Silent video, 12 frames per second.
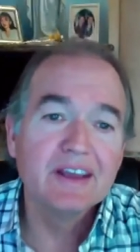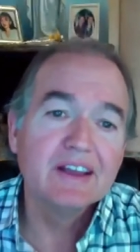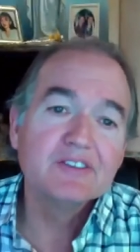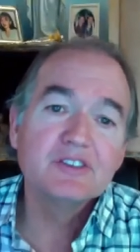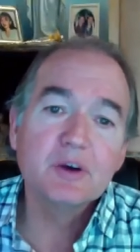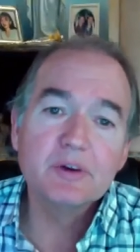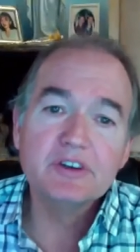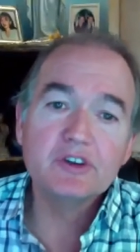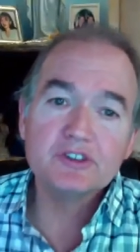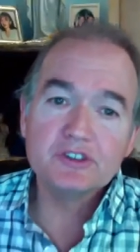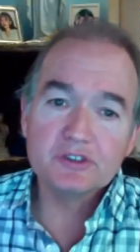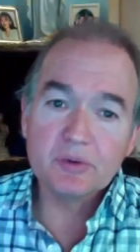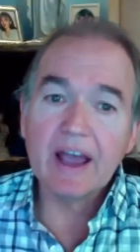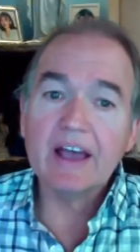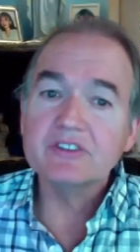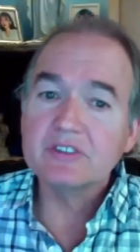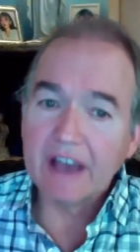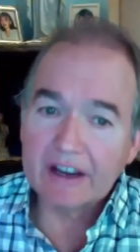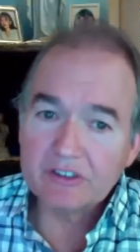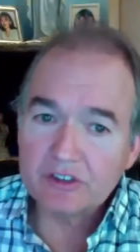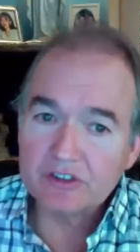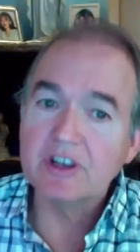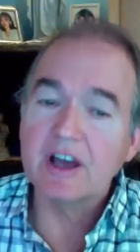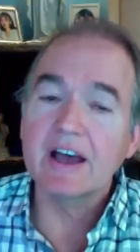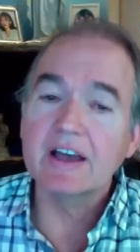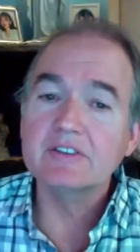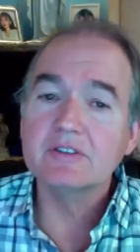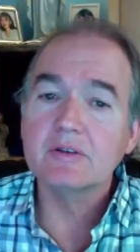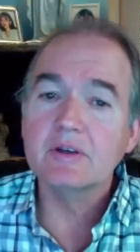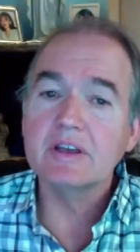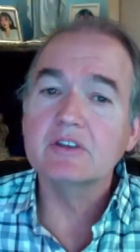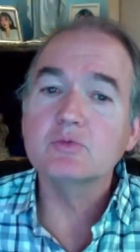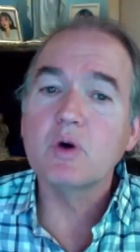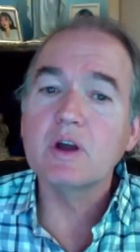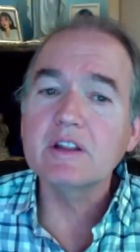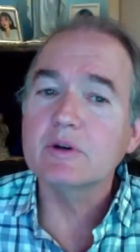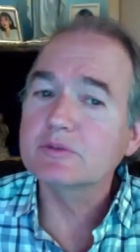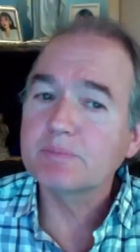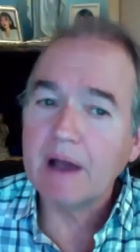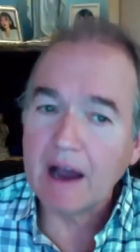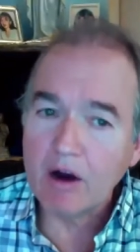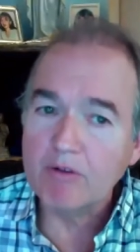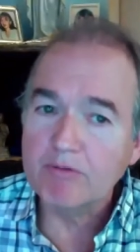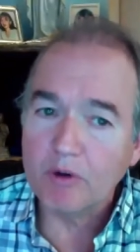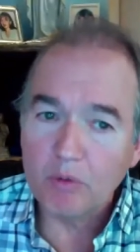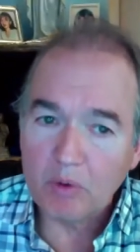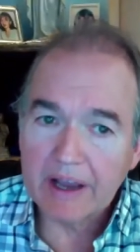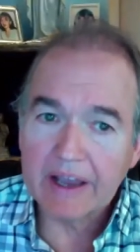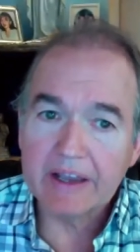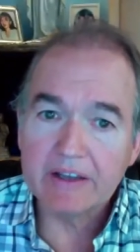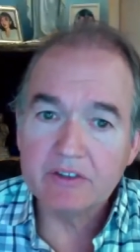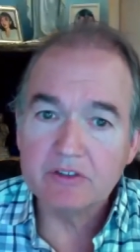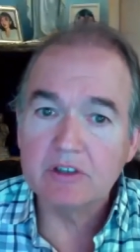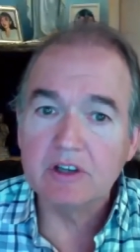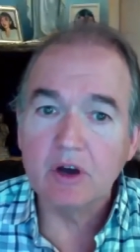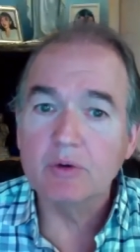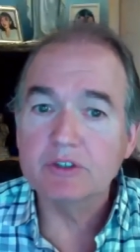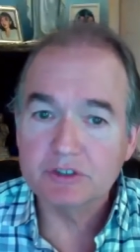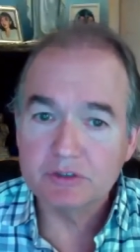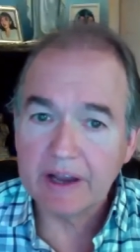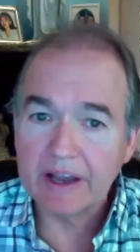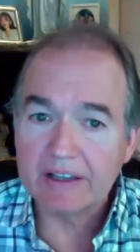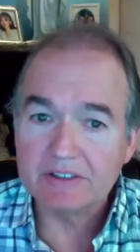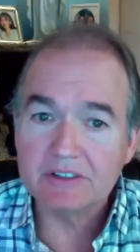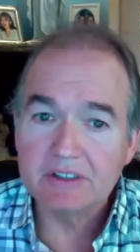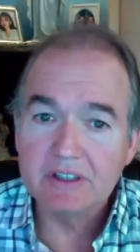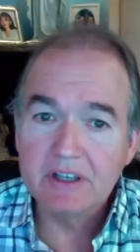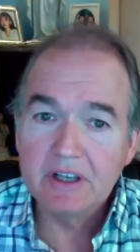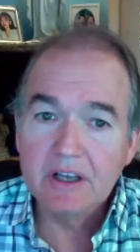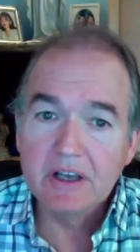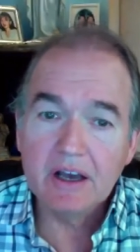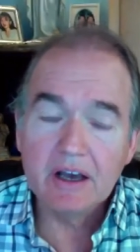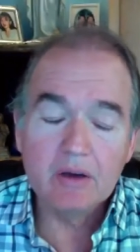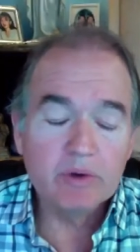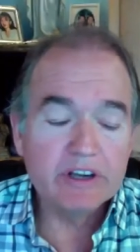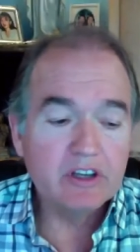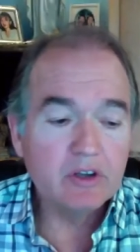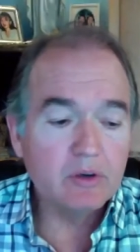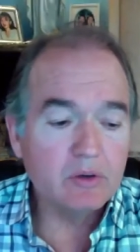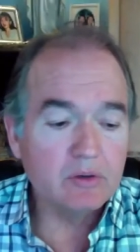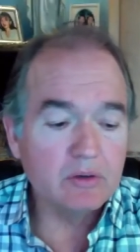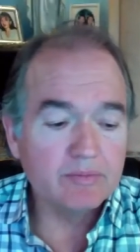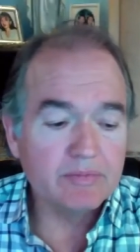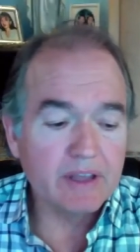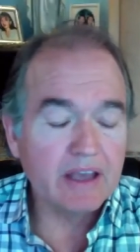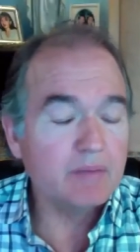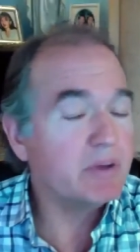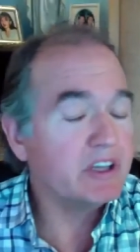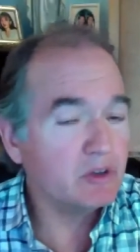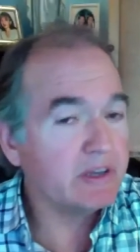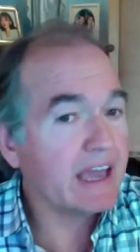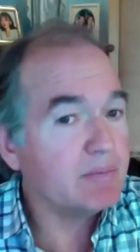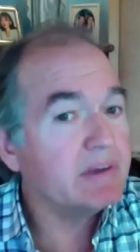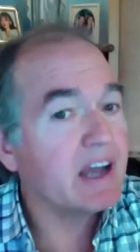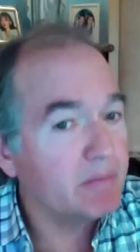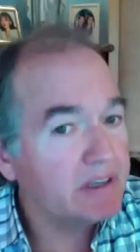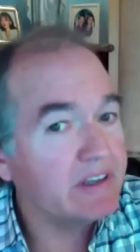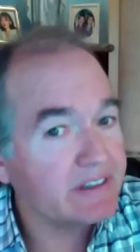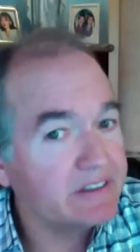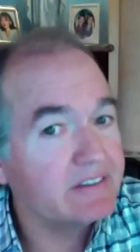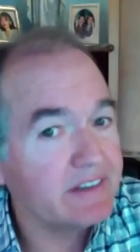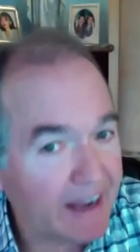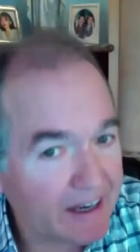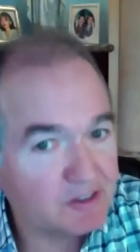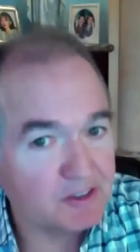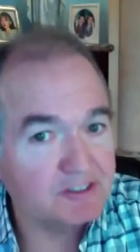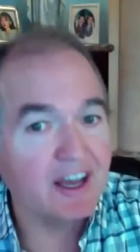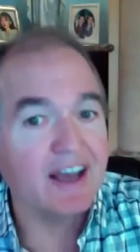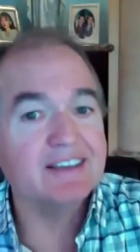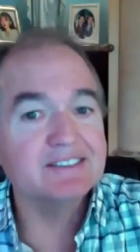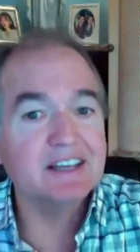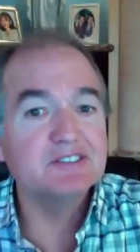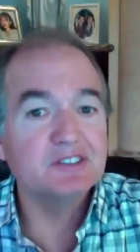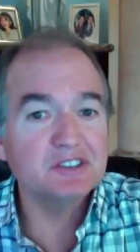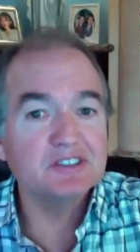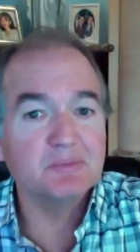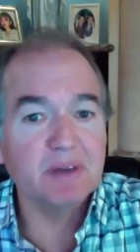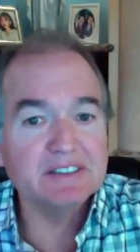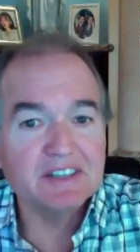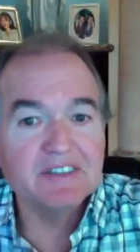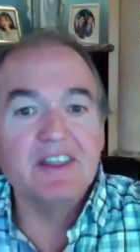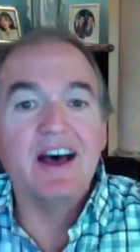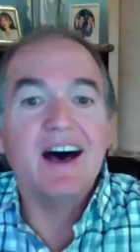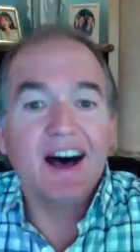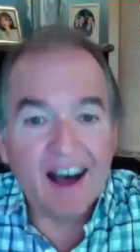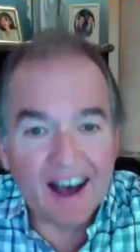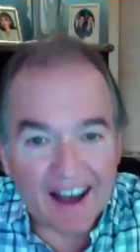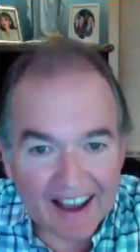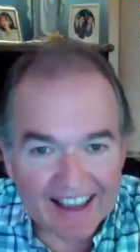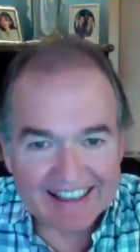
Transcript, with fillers: So when you're stressed, exercise is one of the most powerful ways to lower stress. But you can become addicted to exercise, as you just mentioned, the high.